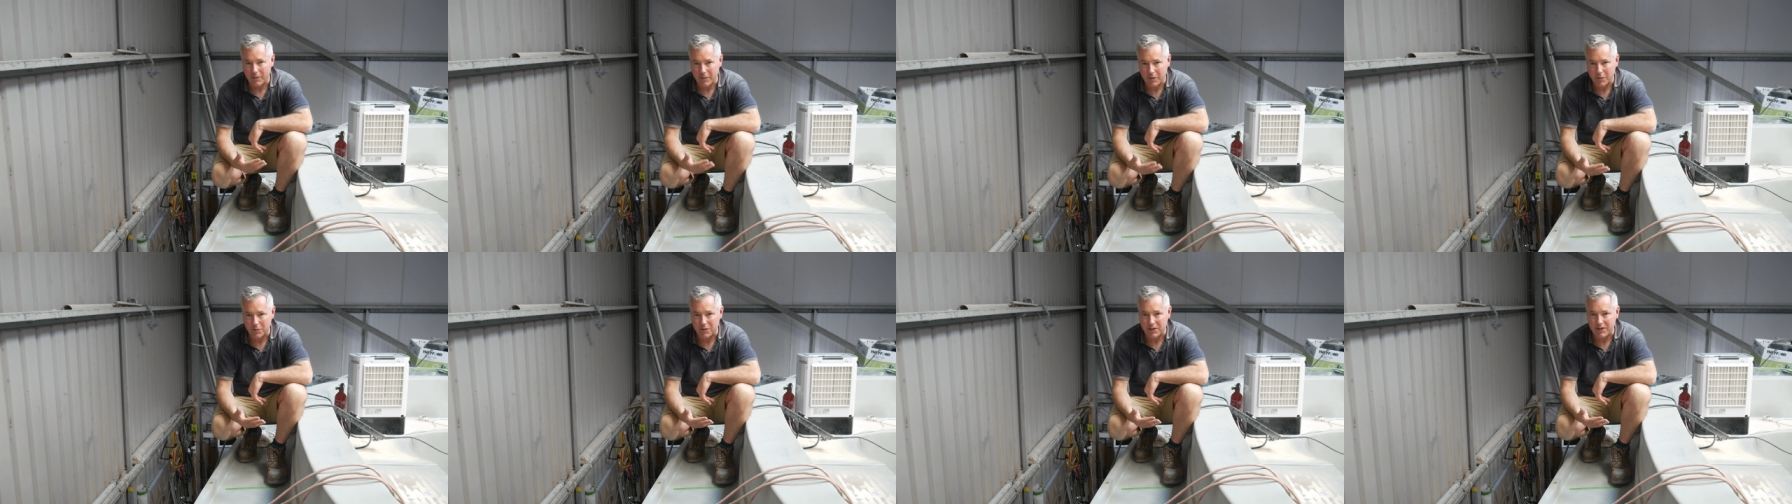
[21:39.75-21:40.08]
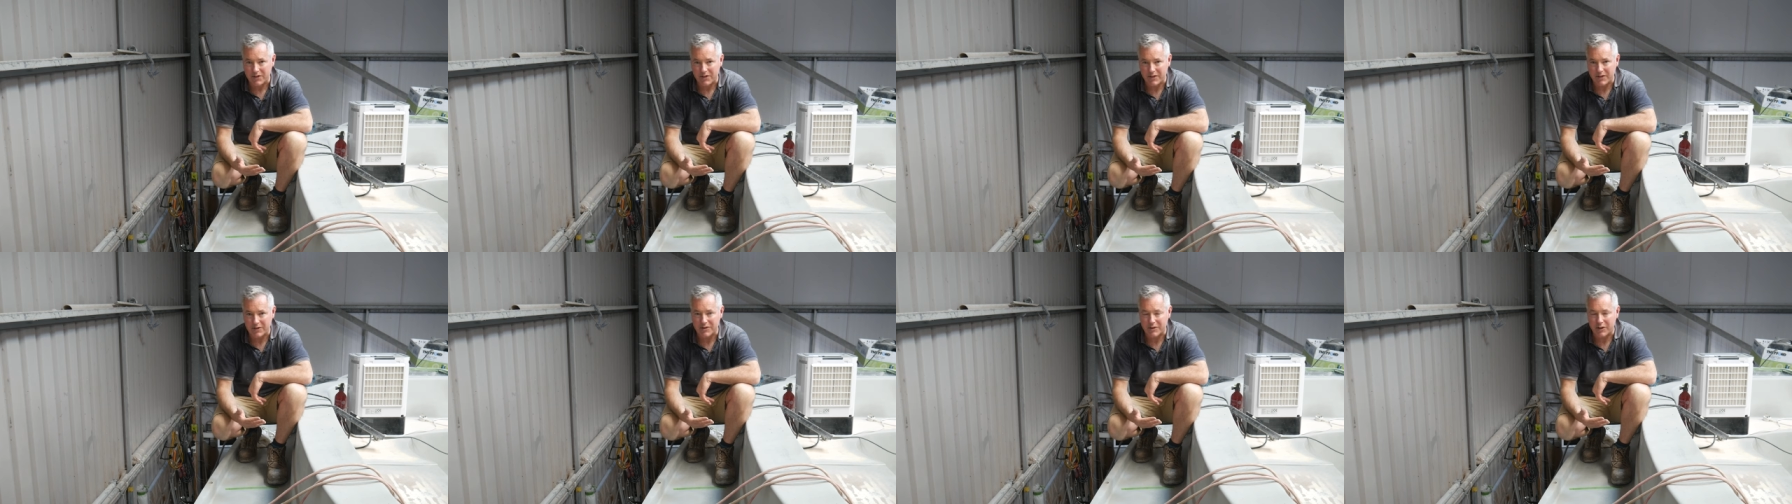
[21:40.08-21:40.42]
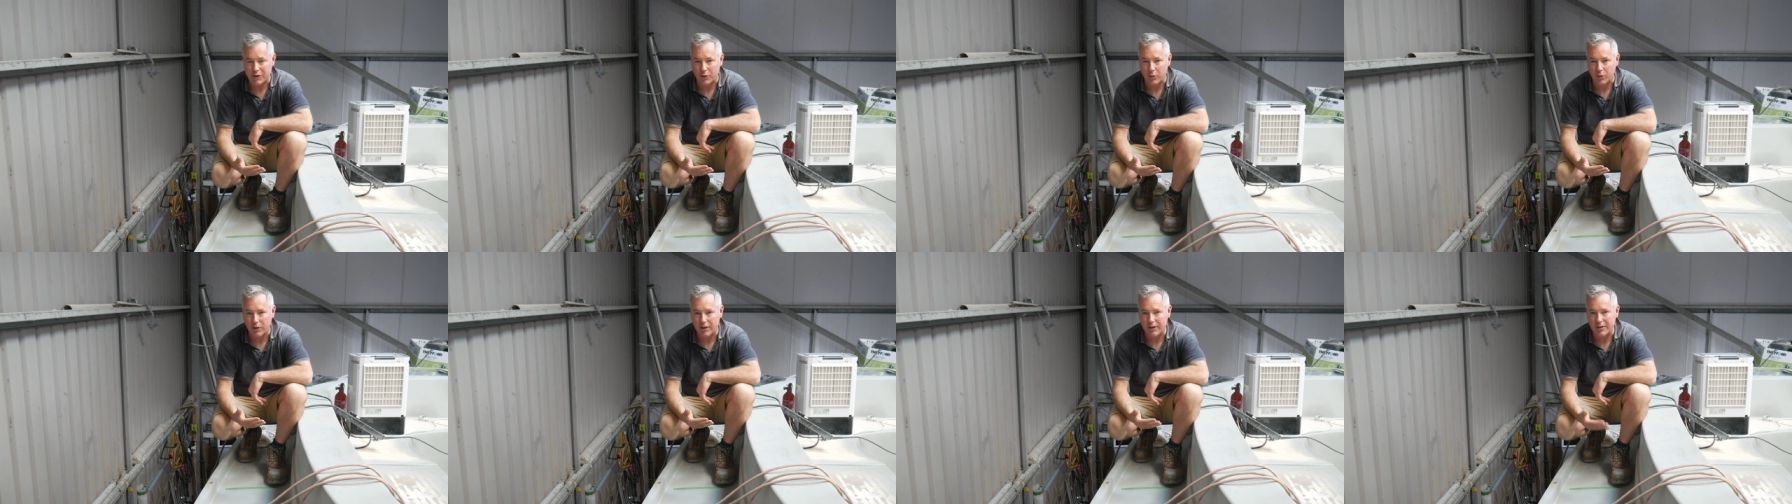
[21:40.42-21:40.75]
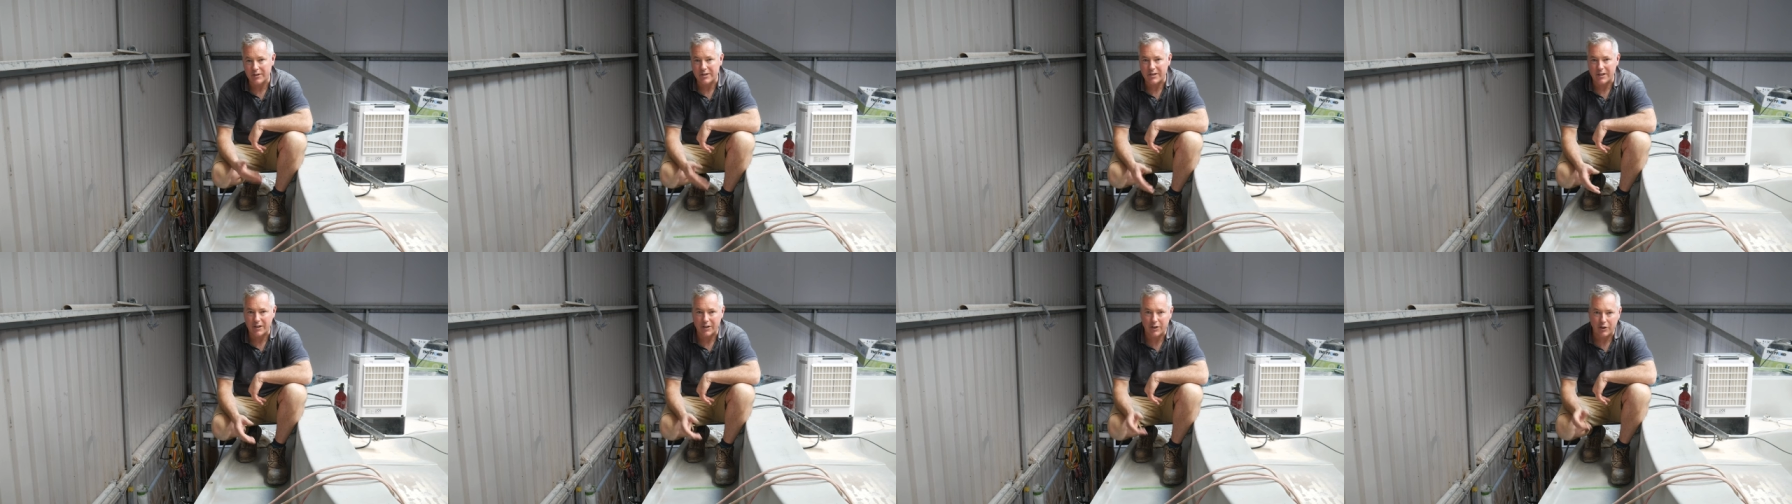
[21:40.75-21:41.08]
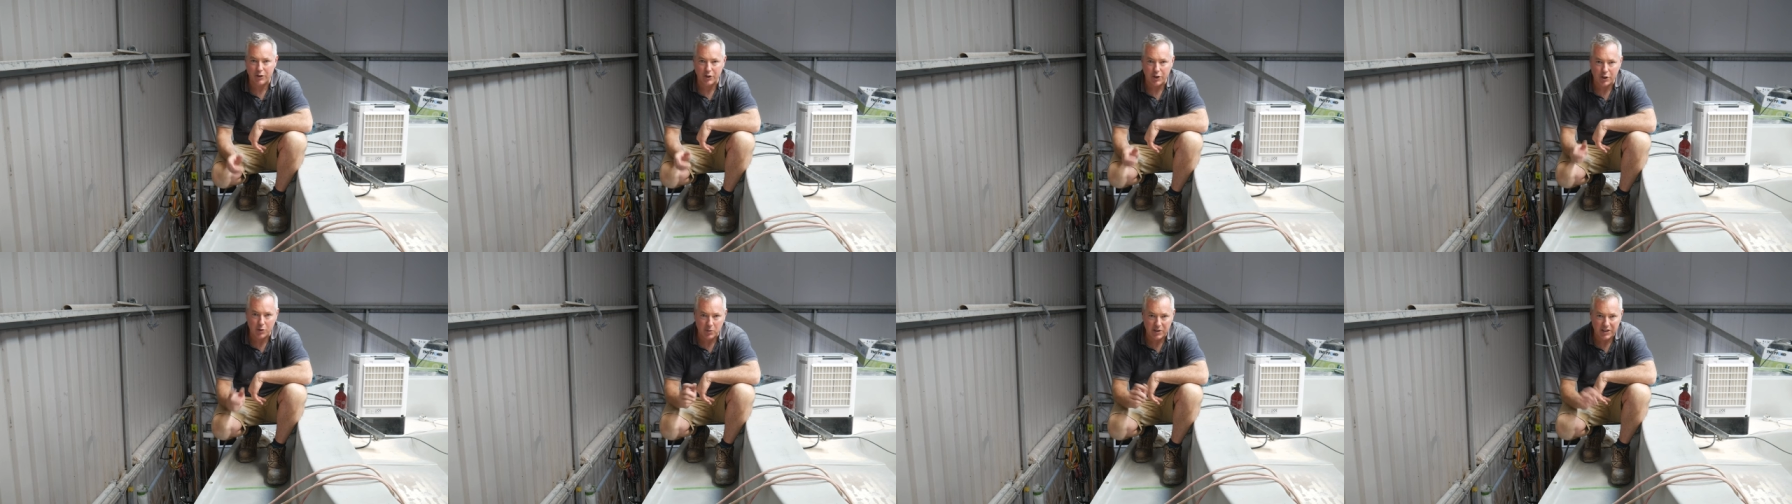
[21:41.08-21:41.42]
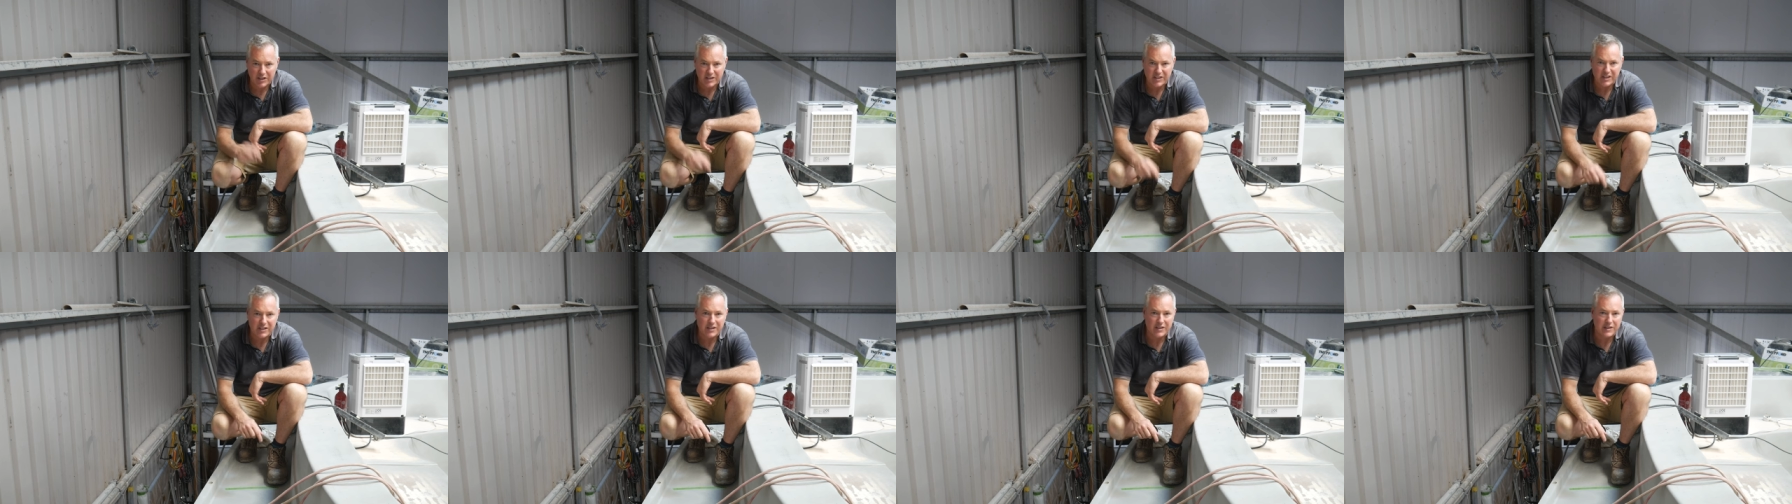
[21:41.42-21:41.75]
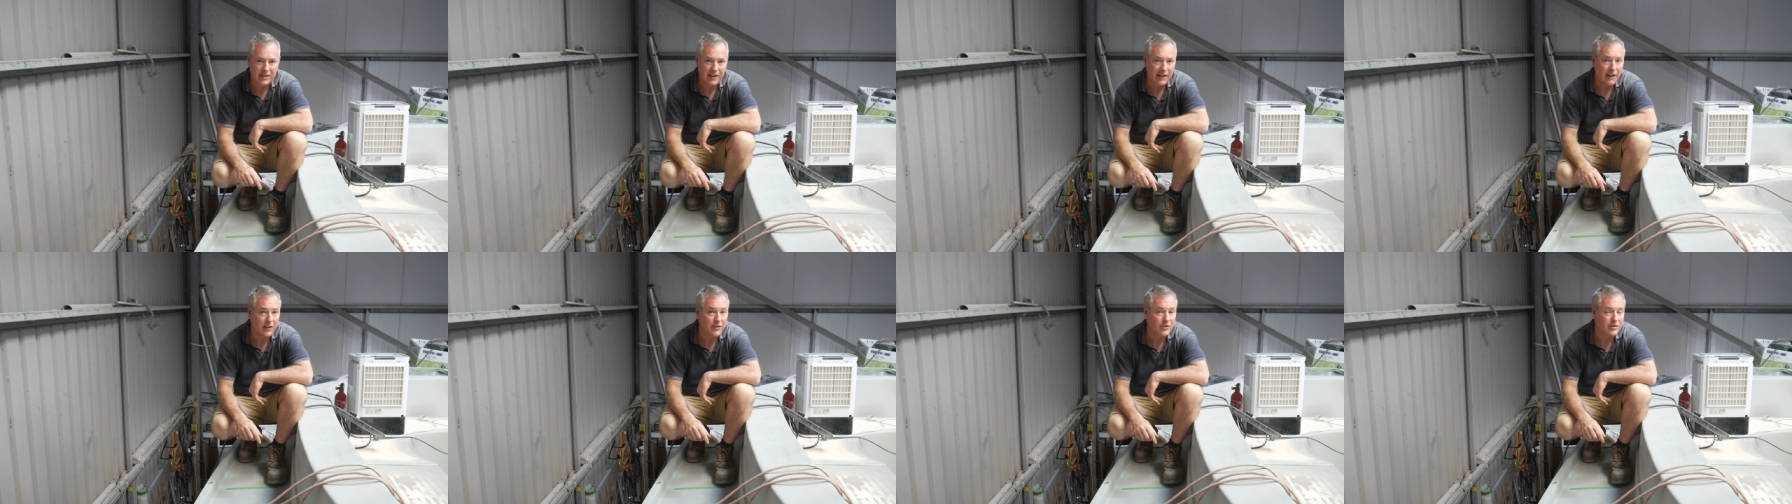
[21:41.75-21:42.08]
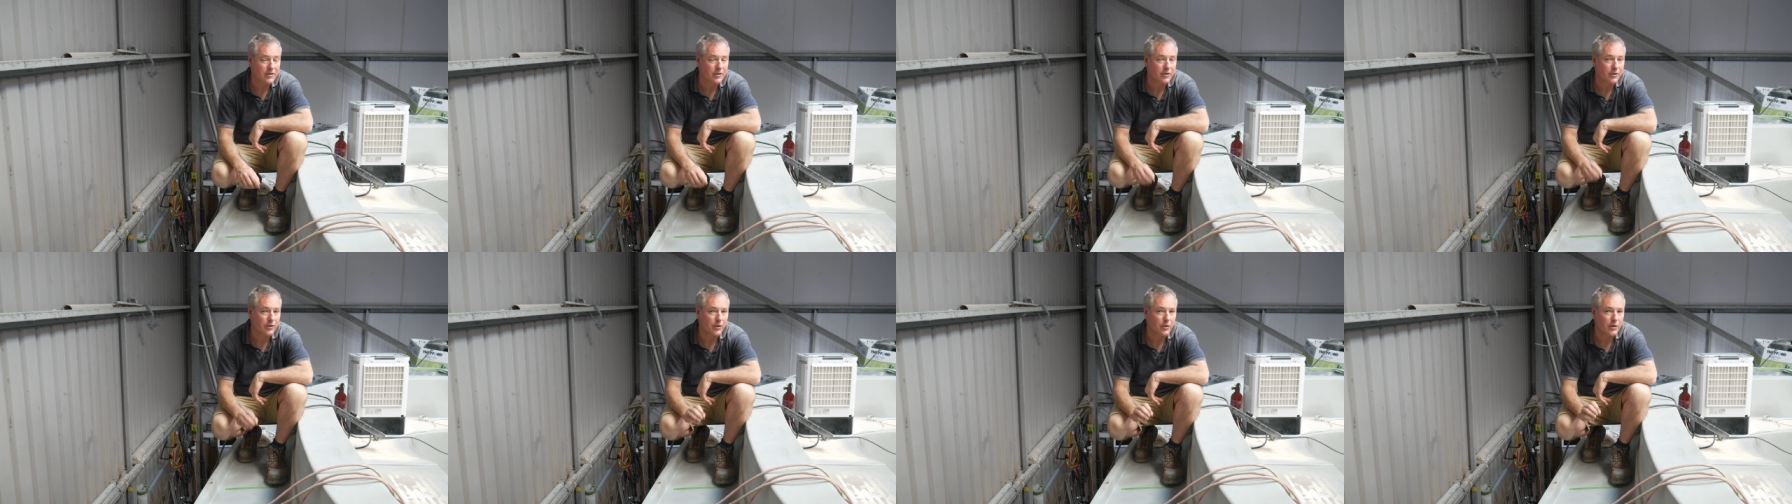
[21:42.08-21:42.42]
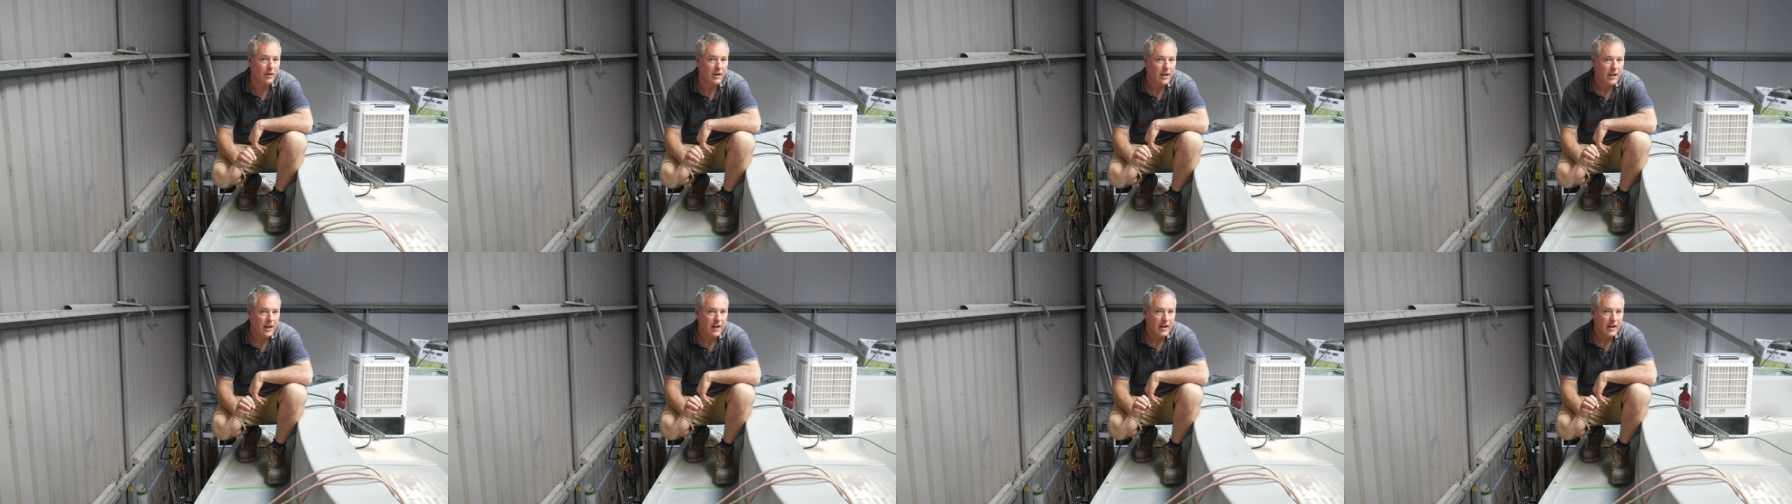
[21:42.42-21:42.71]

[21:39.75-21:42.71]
fifty-six degrees and the humidity down to